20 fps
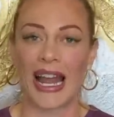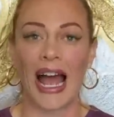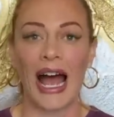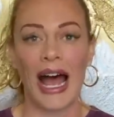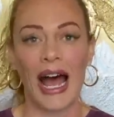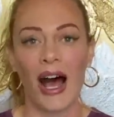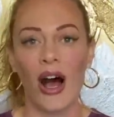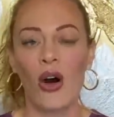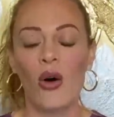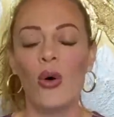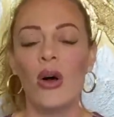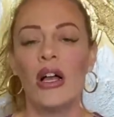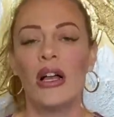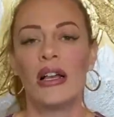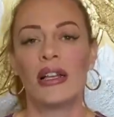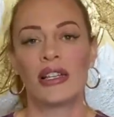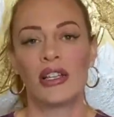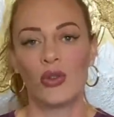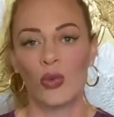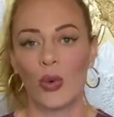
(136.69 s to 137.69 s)
How
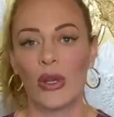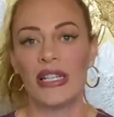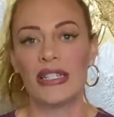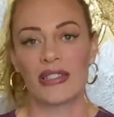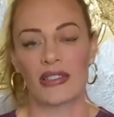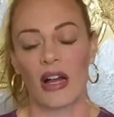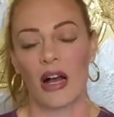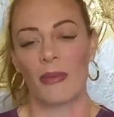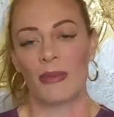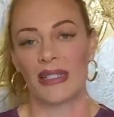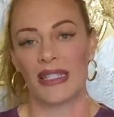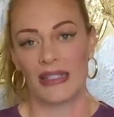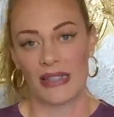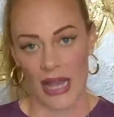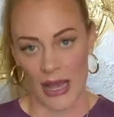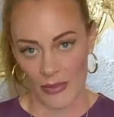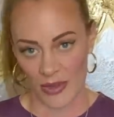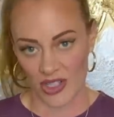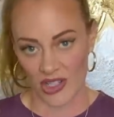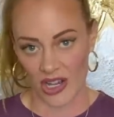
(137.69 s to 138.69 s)
can we stop
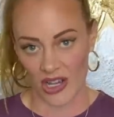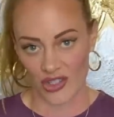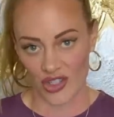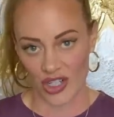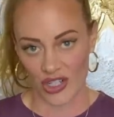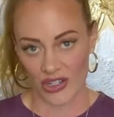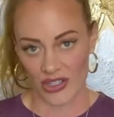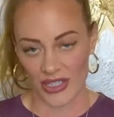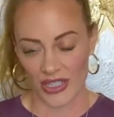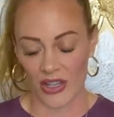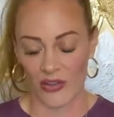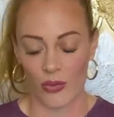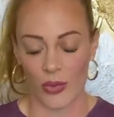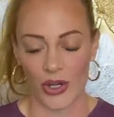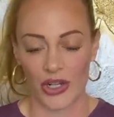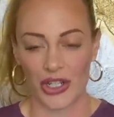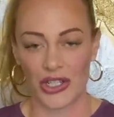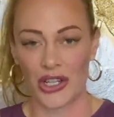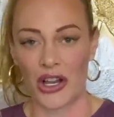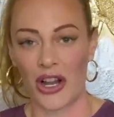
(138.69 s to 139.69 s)
sabotaging ourselves? We're
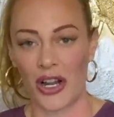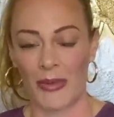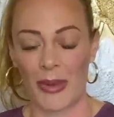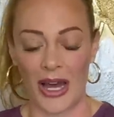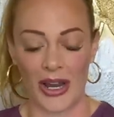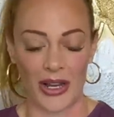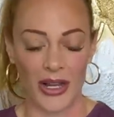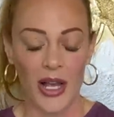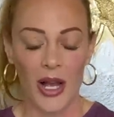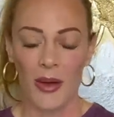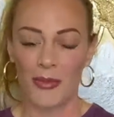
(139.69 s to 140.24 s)
going to talk about it.